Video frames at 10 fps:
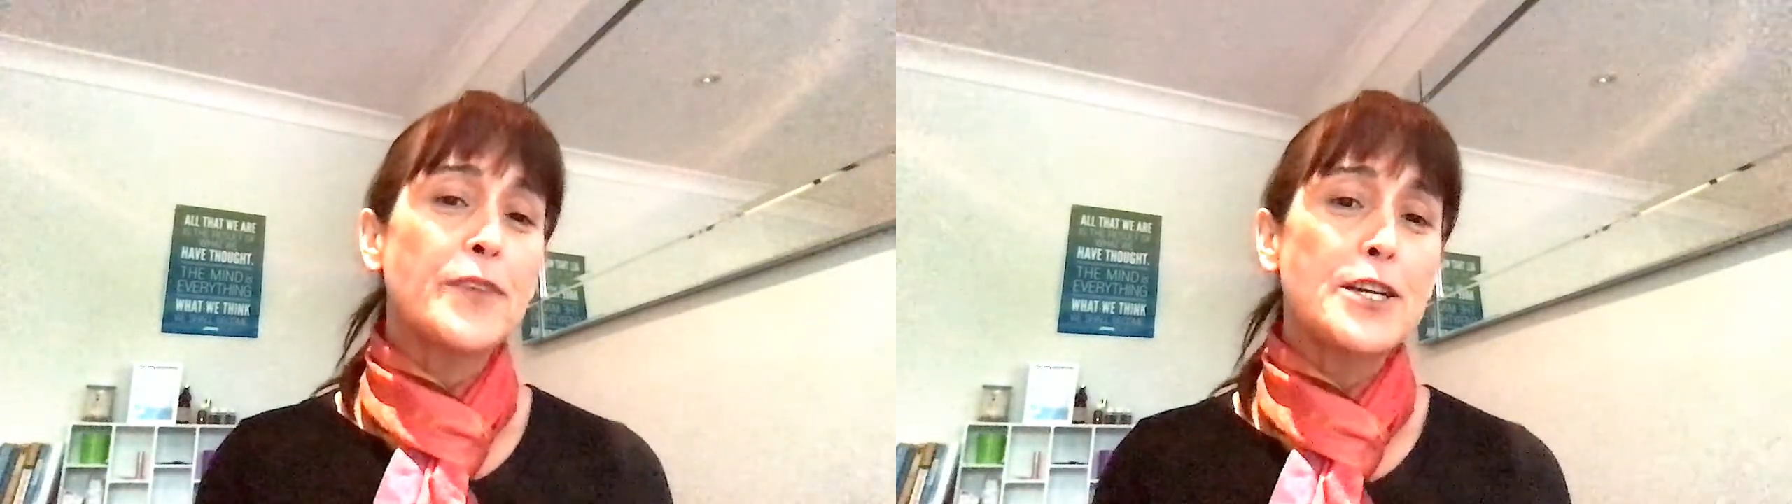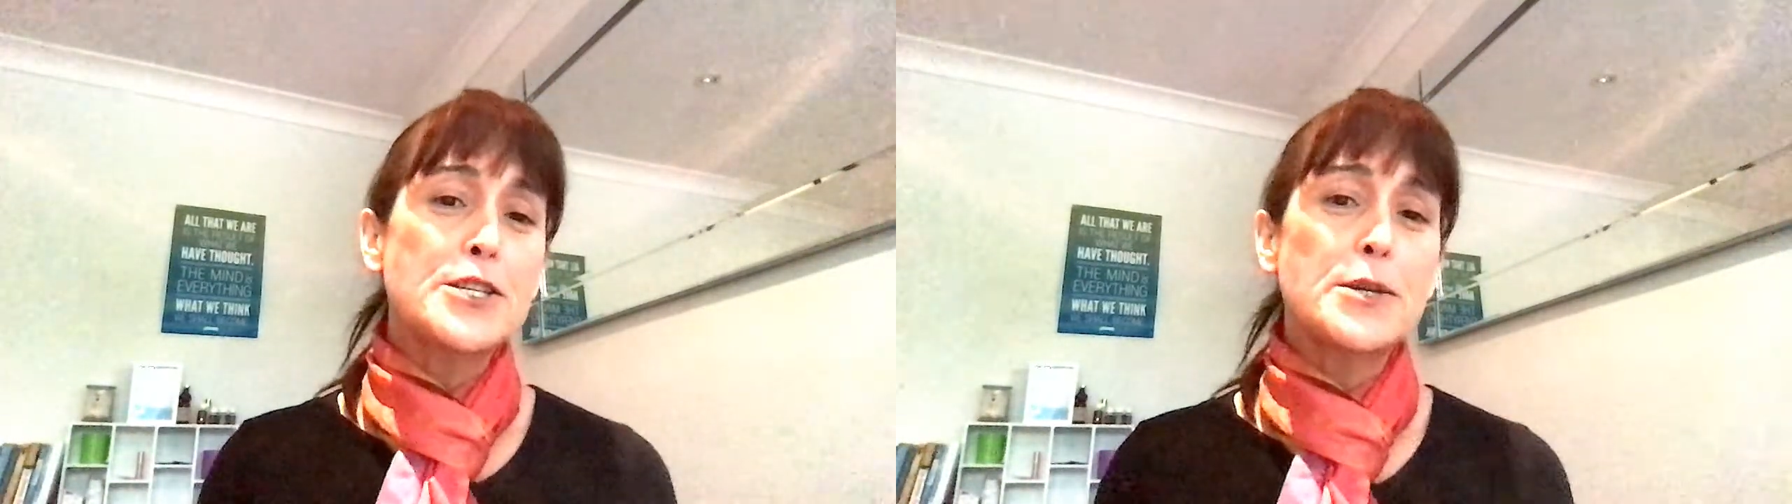
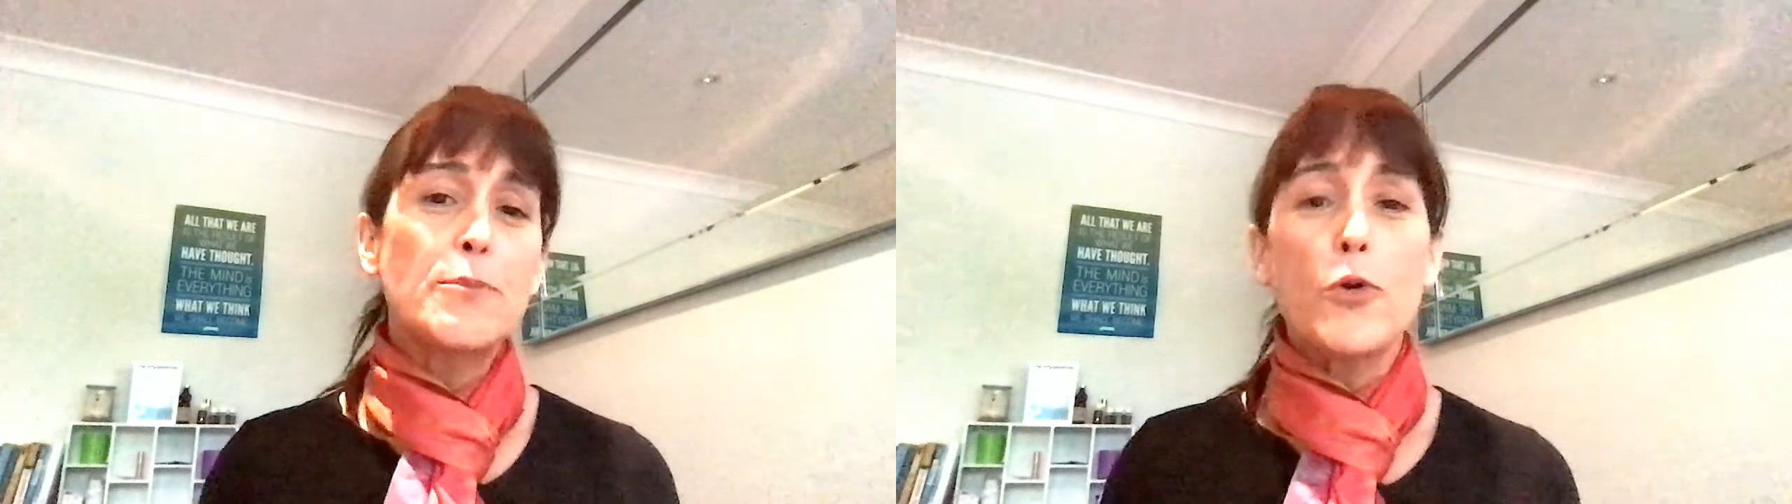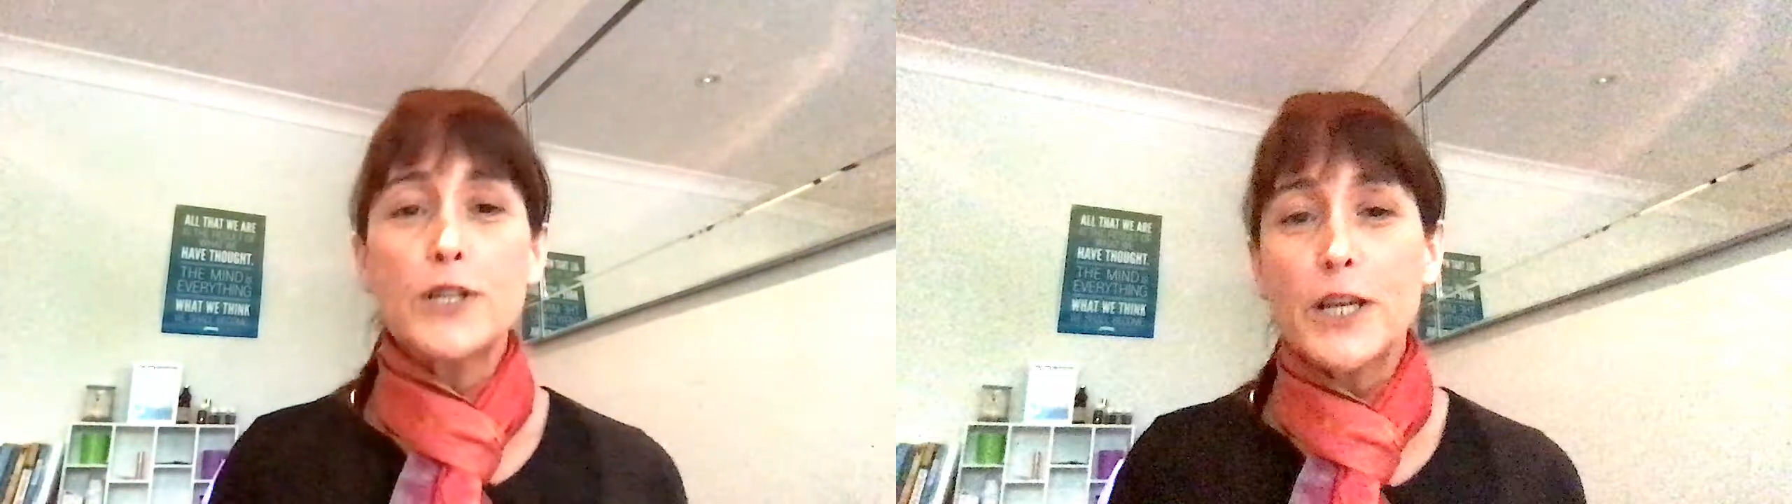to
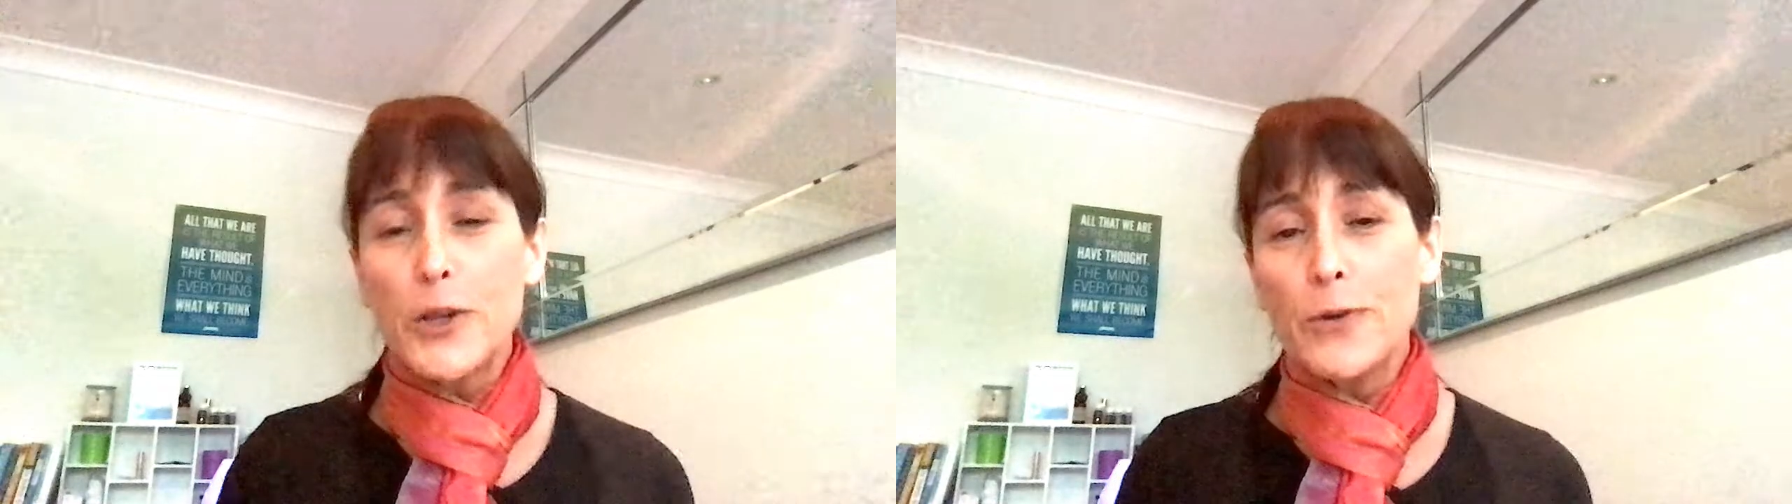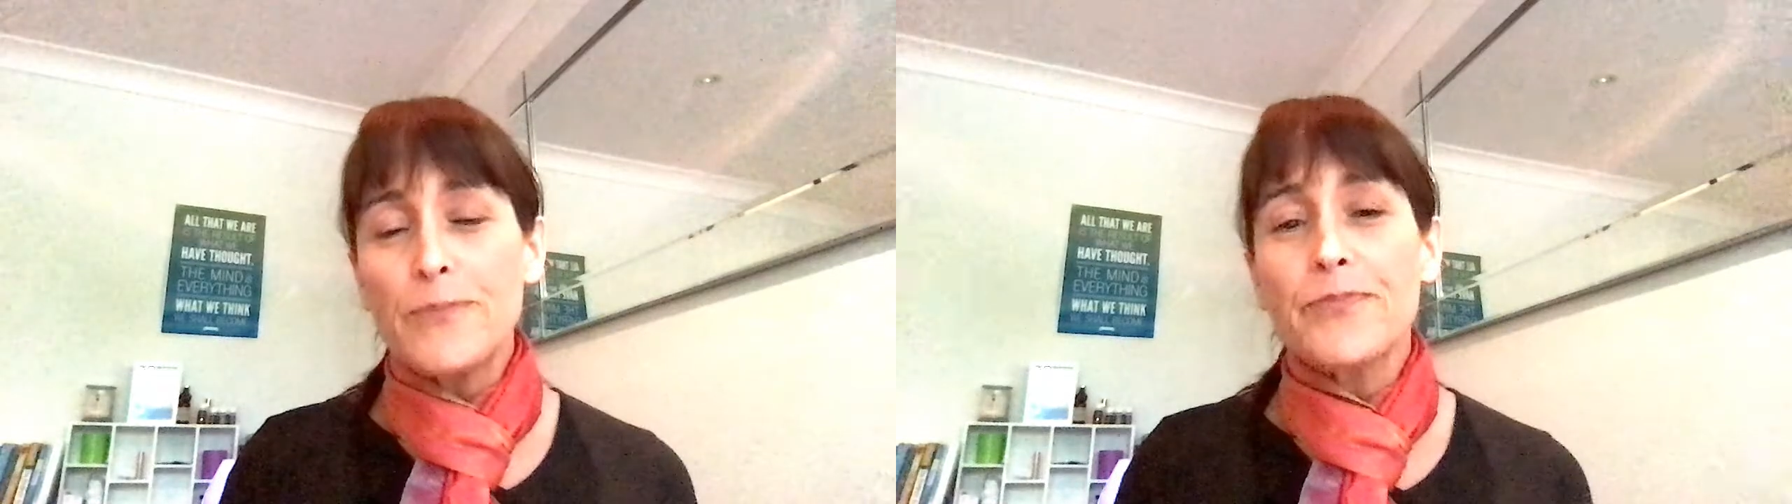supporting
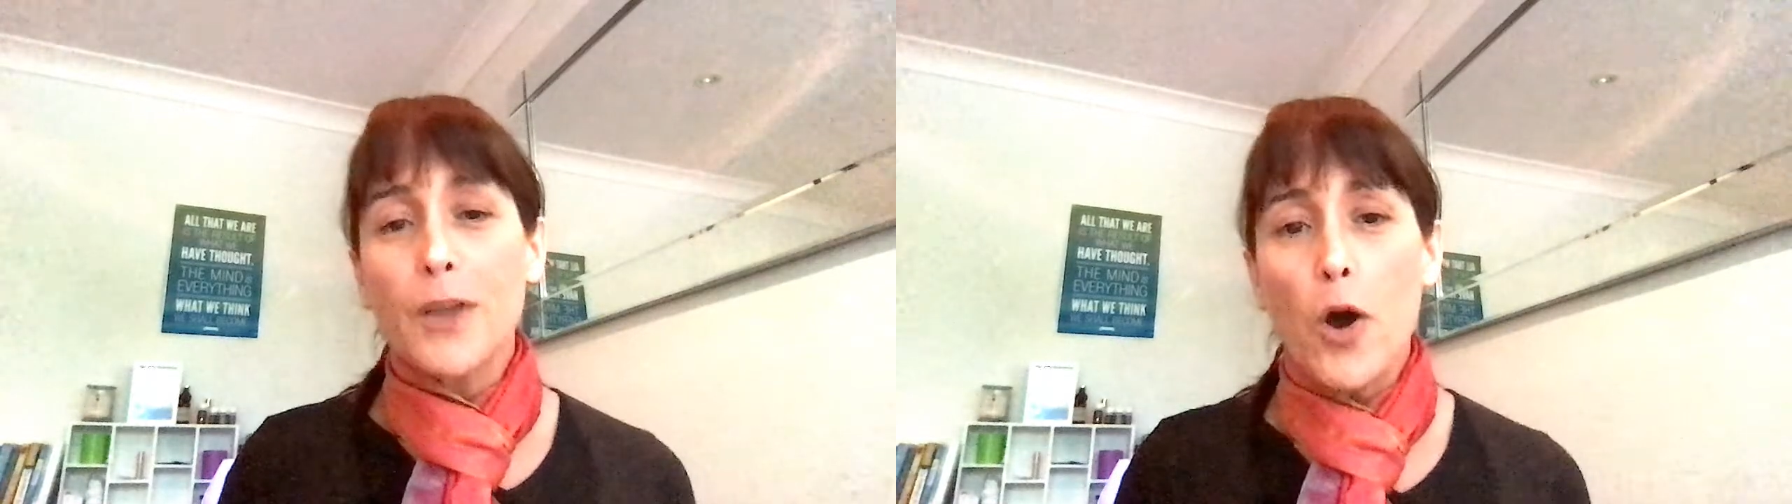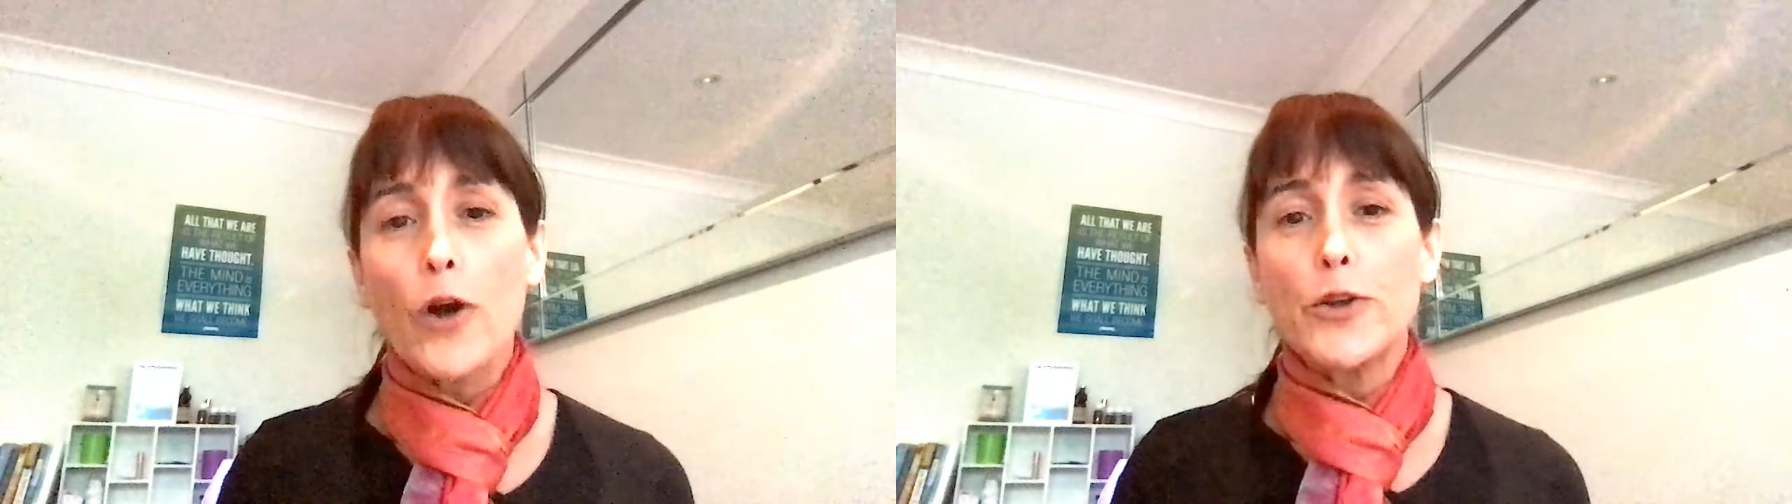you on